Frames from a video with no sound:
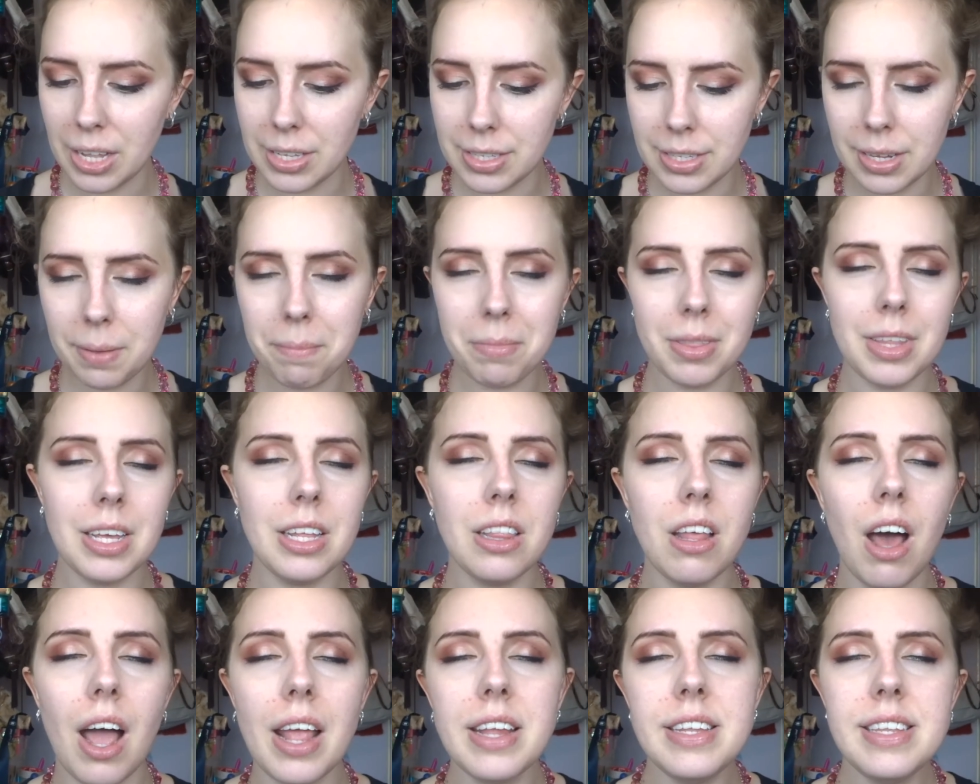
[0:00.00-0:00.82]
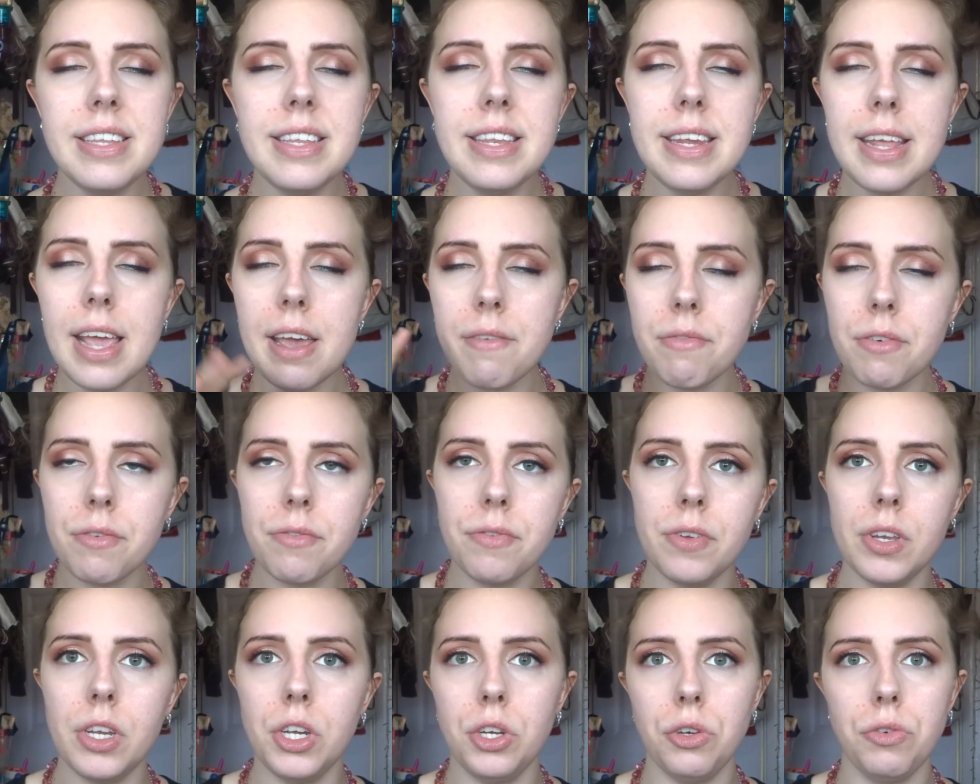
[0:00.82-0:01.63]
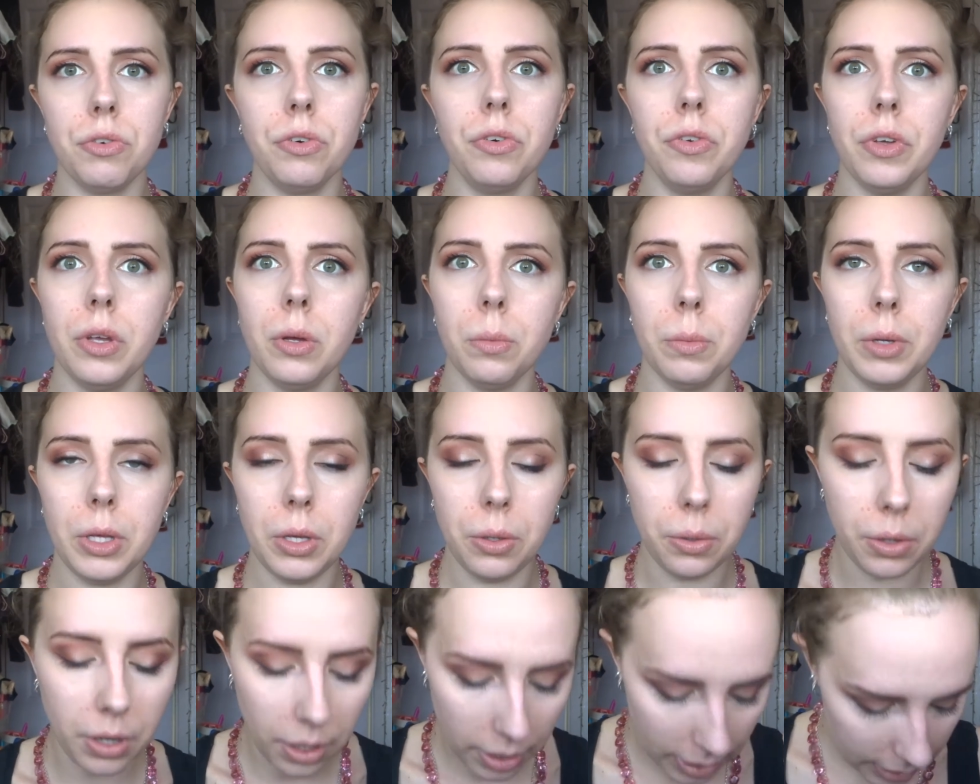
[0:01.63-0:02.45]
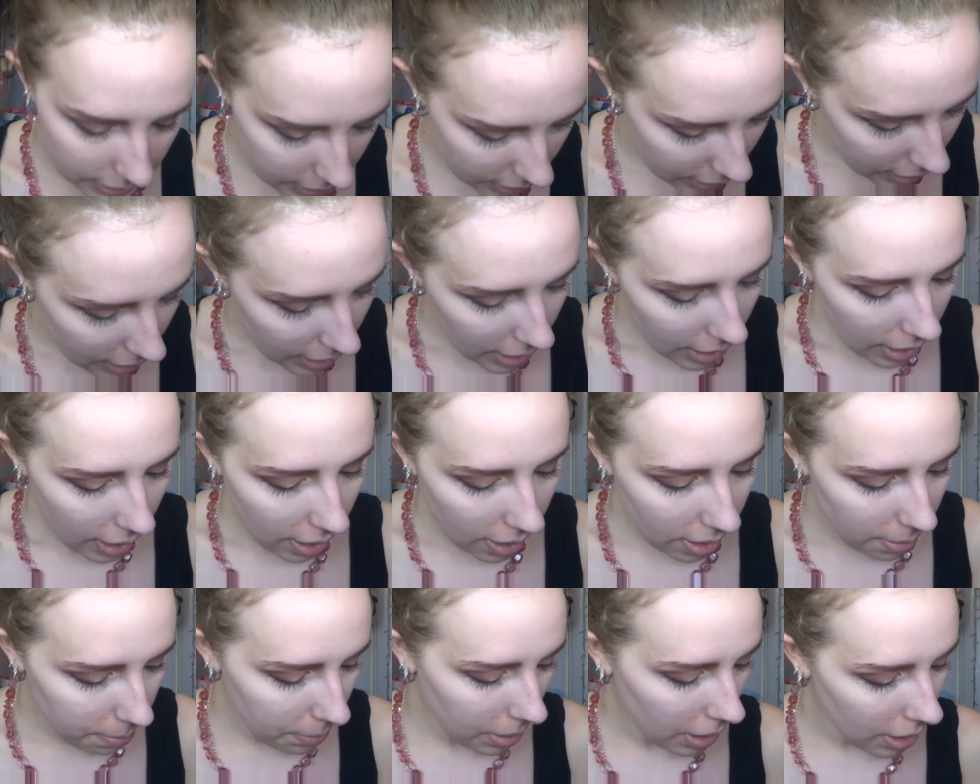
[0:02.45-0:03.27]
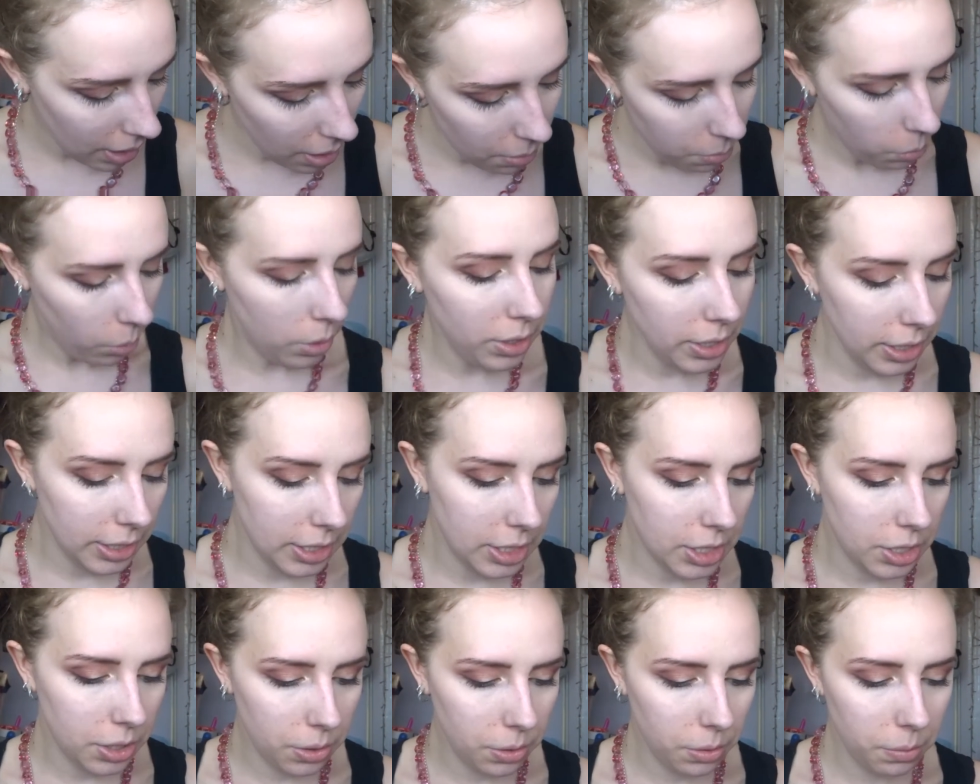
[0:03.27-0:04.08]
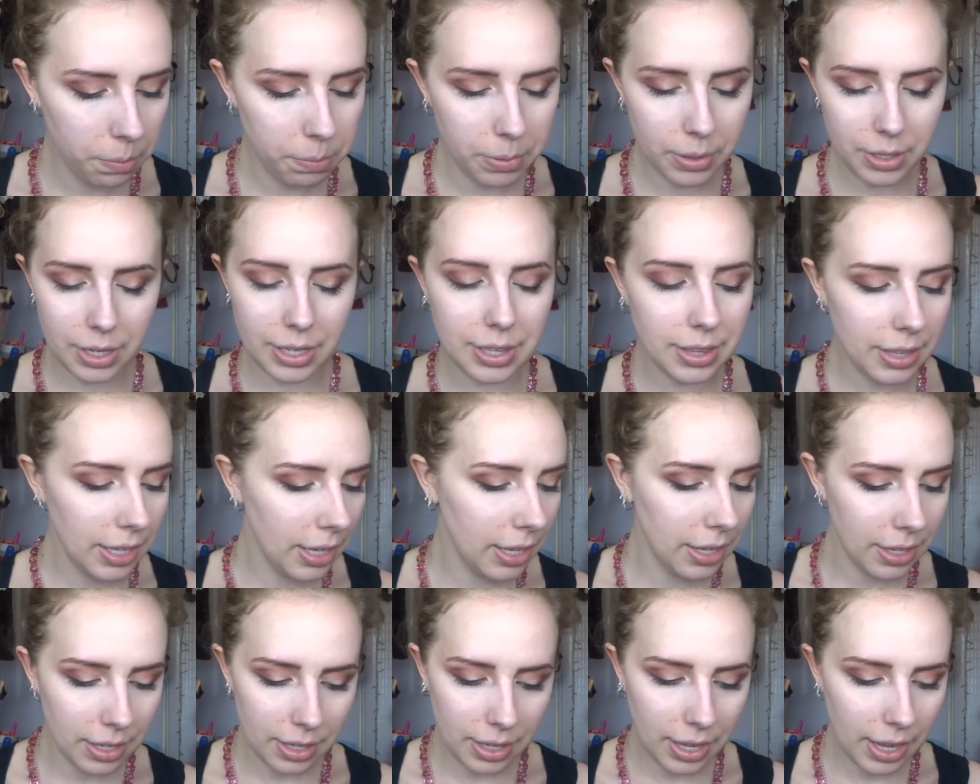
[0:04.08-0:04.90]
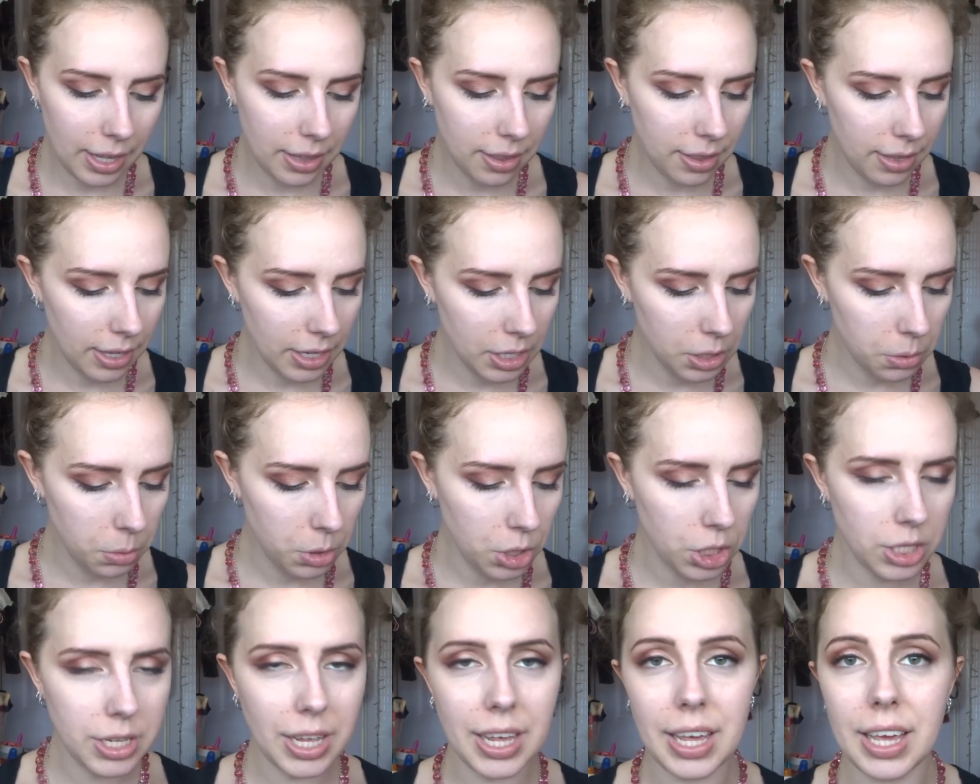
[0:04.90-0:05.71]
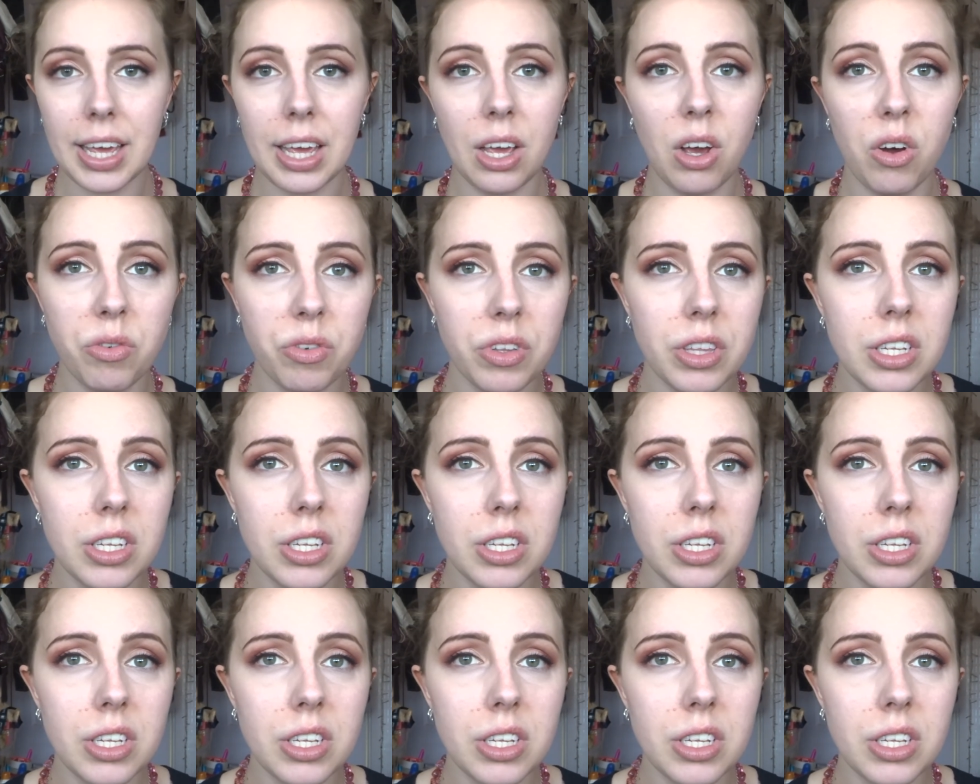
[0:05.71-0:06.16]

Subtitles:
something that I never finished reviewing with you guys. And I wanted to, but I think, again, things were just kicking off at